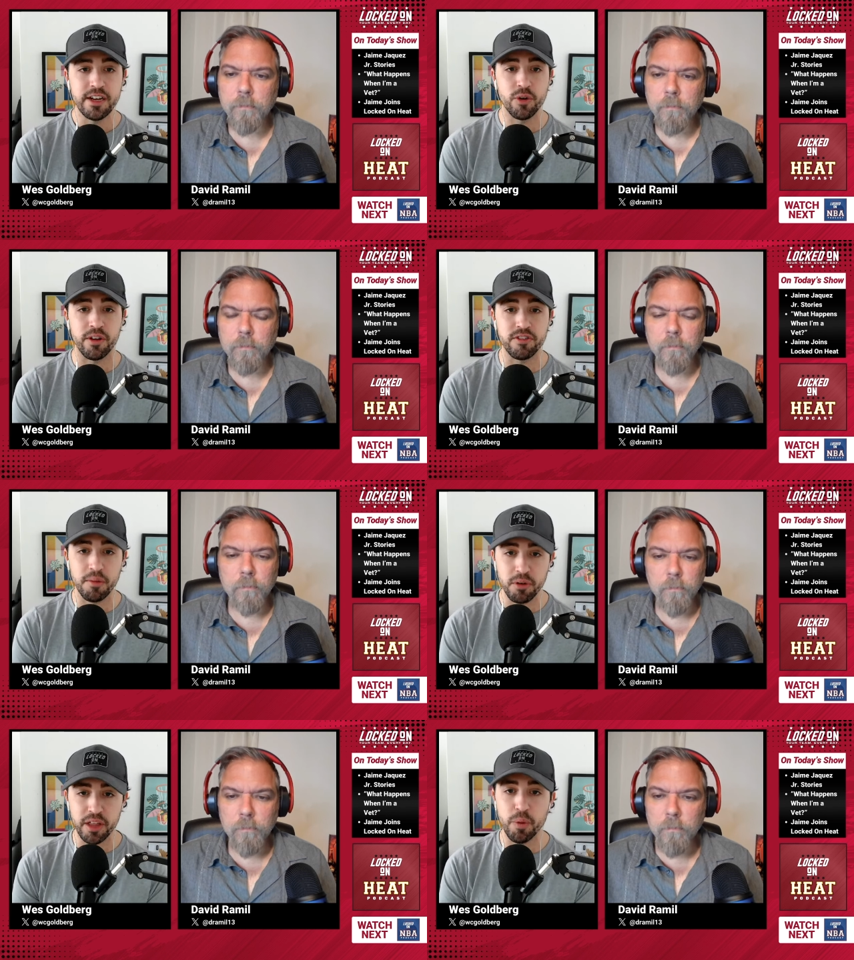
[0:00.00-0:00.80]
Speaker 1: During
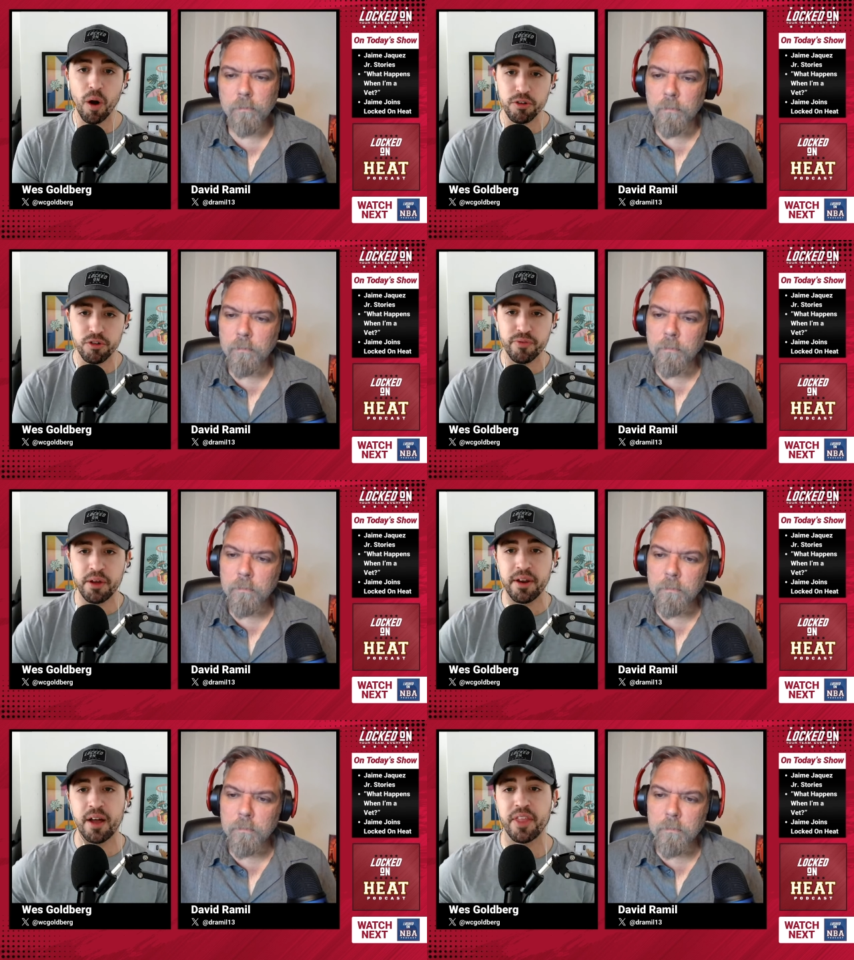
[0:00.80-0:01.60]
summer league, we also
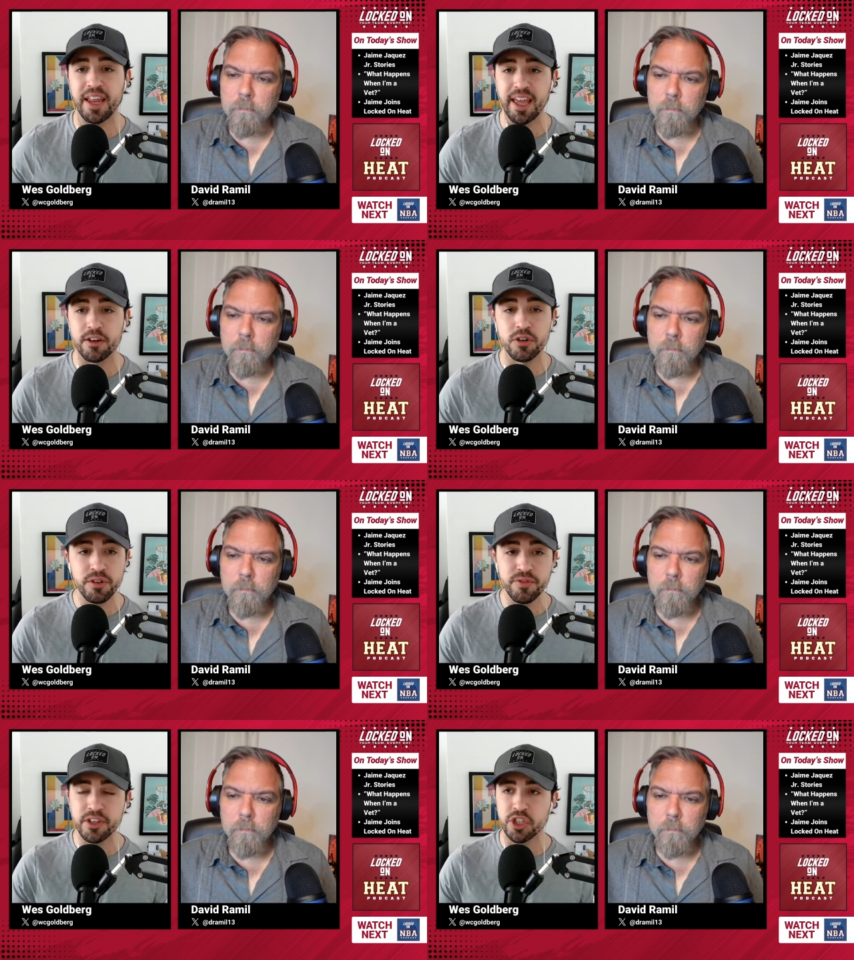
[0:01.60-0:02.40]
found out that he had
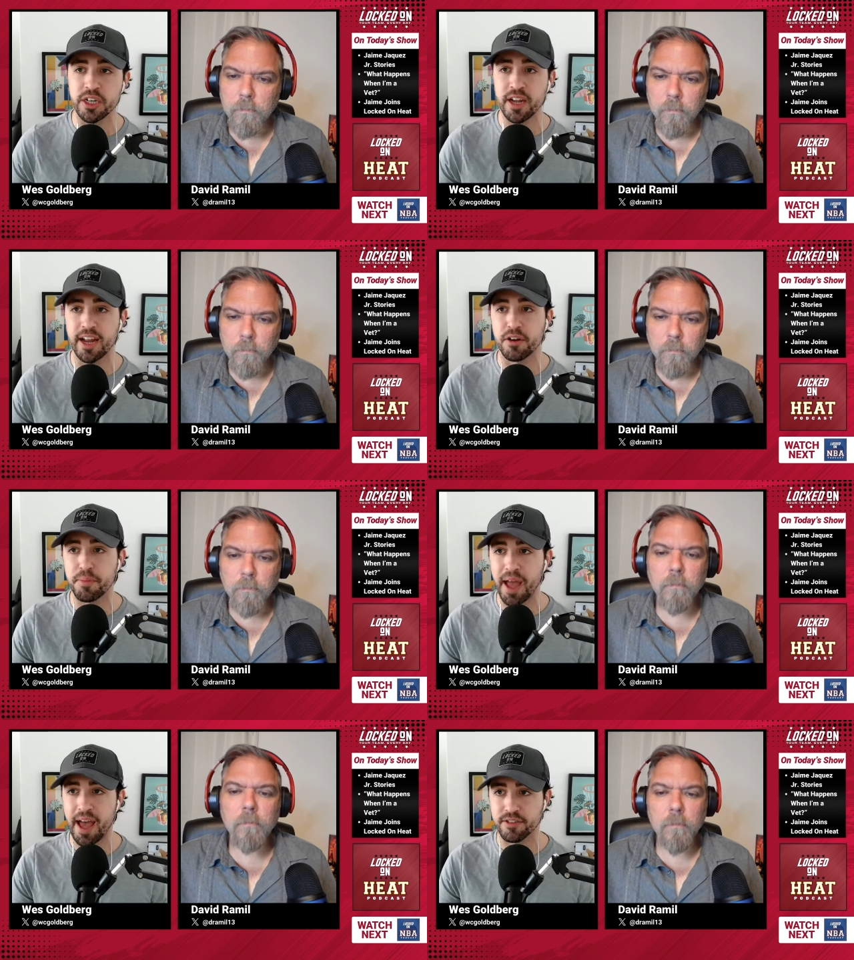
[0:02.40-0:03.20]
good vision and
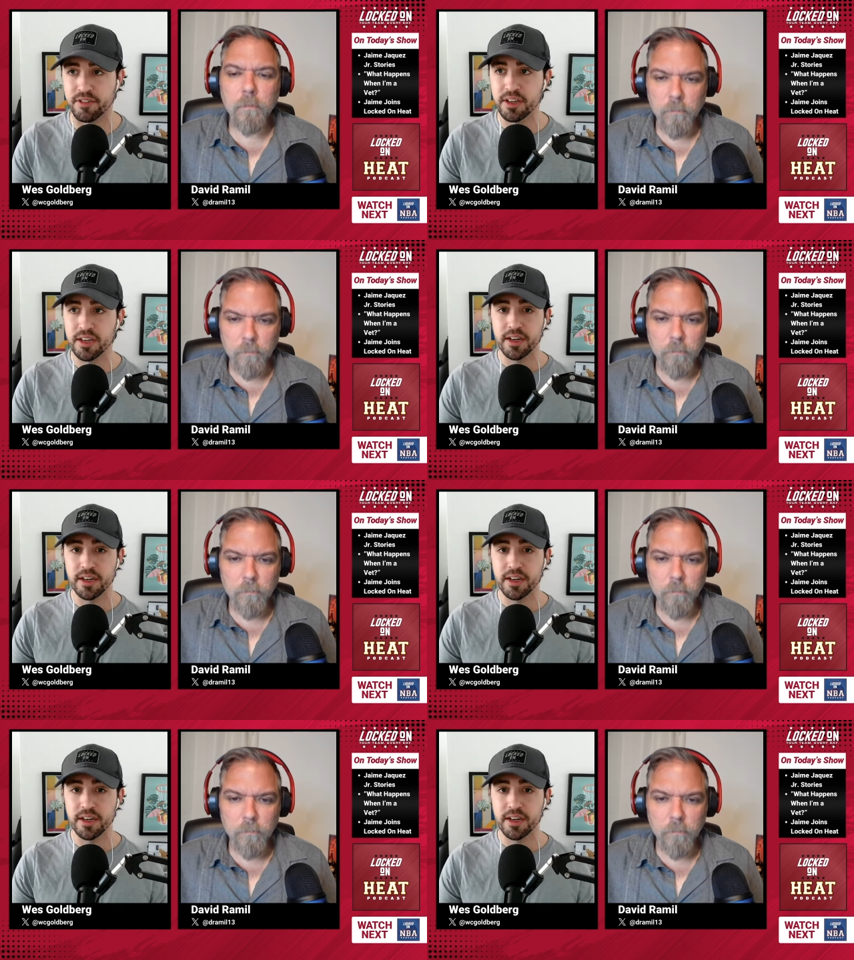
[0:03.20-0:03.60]
could pass.